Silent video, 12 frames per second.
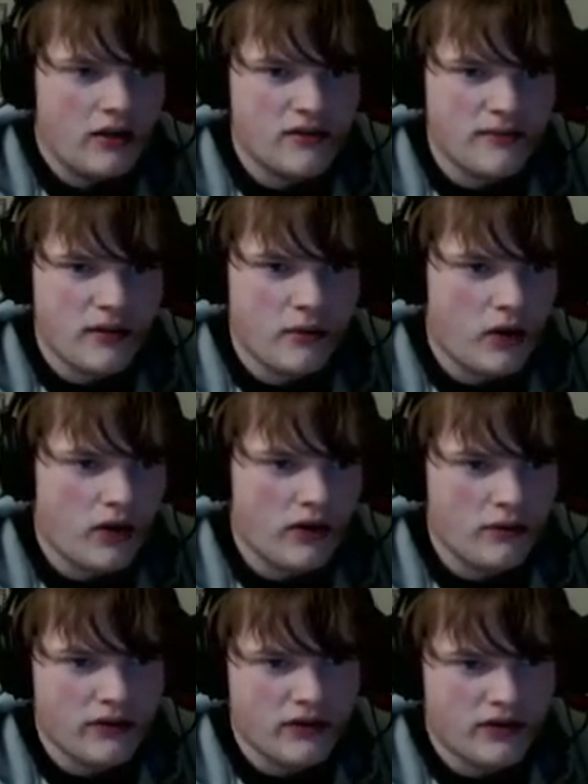It was my
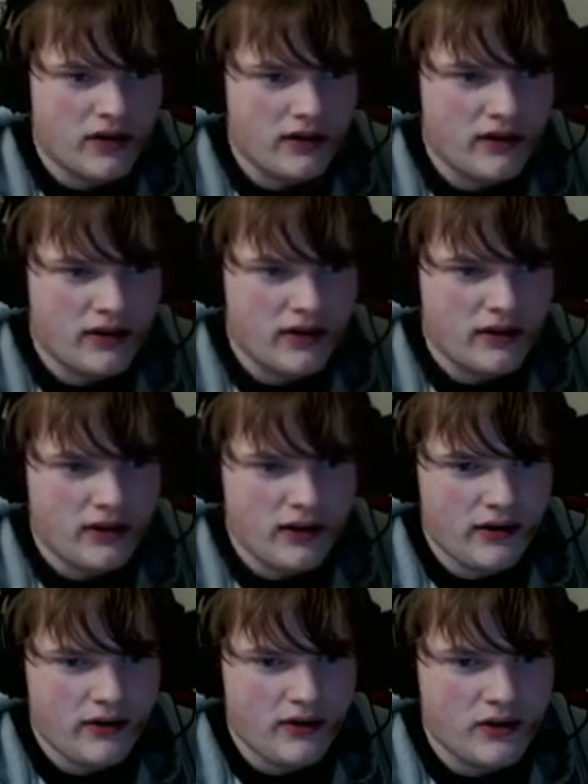wallet with his contact.
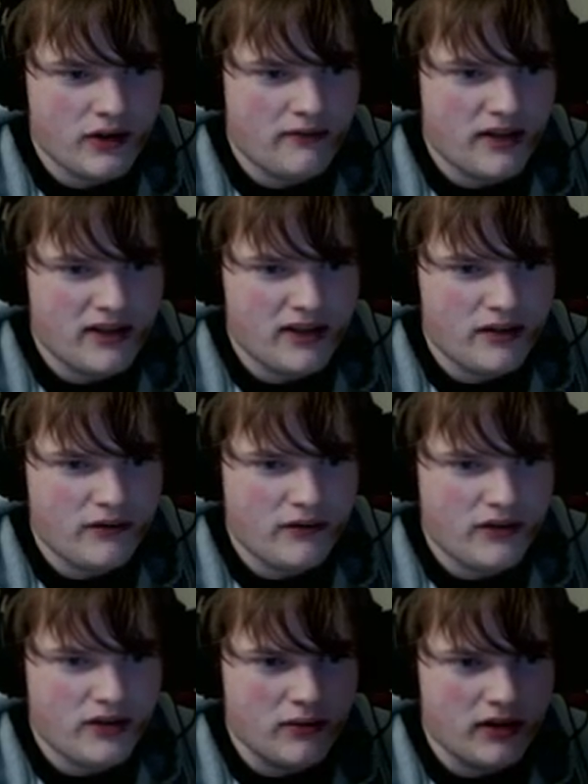Either I dropped that
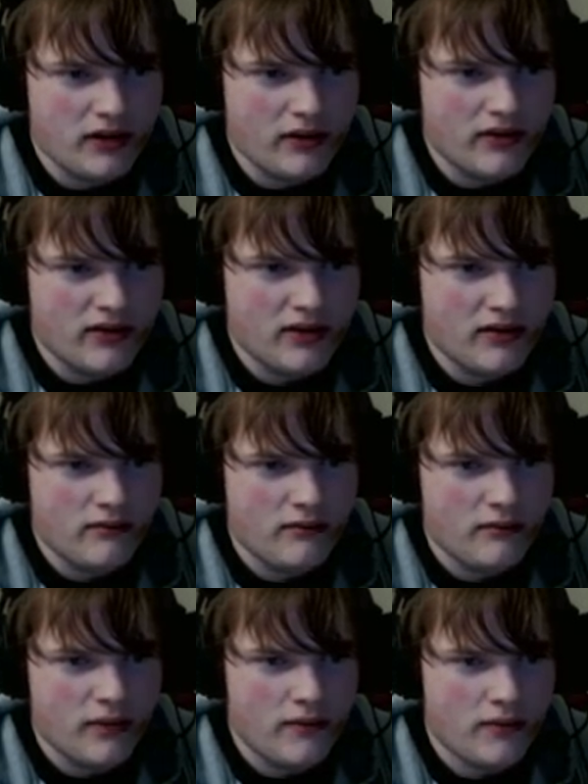stuff or somebody else
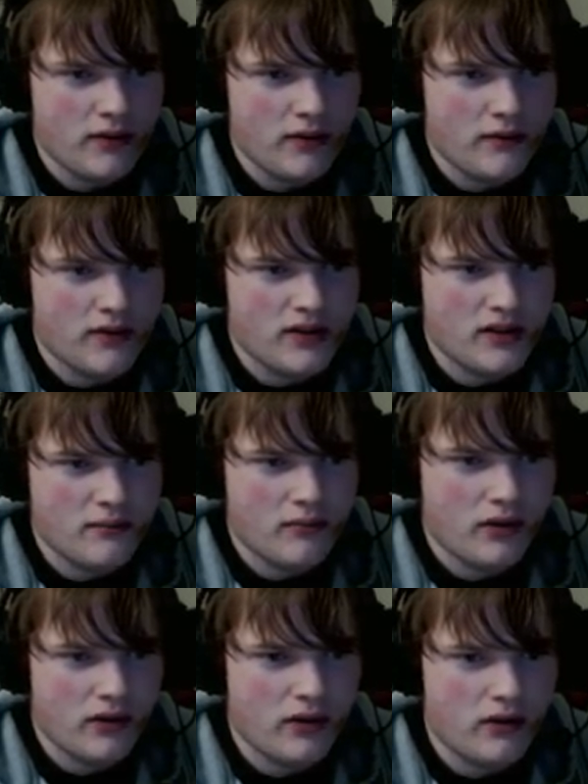did. Maybe I was
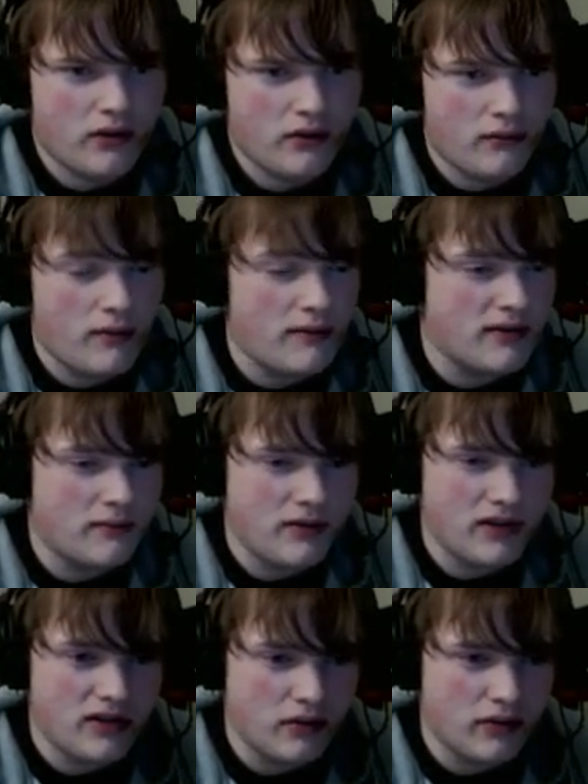sleepwalking, or maybe
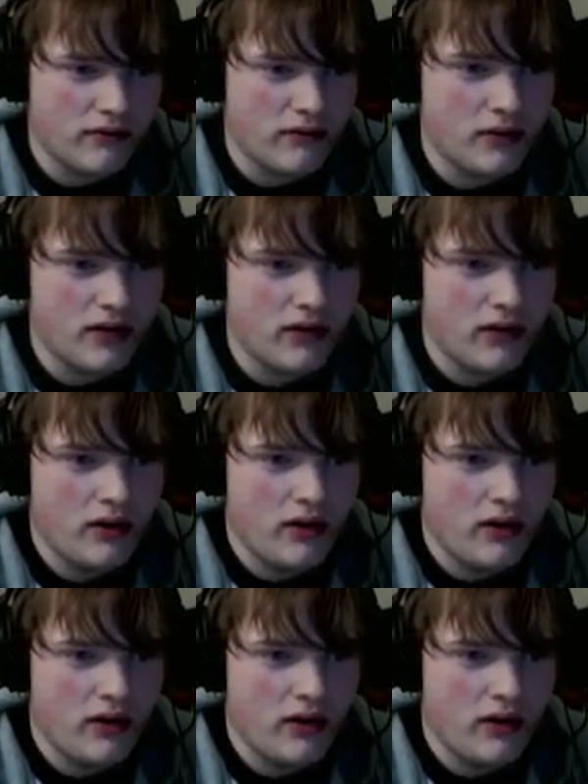somebody stole it from me.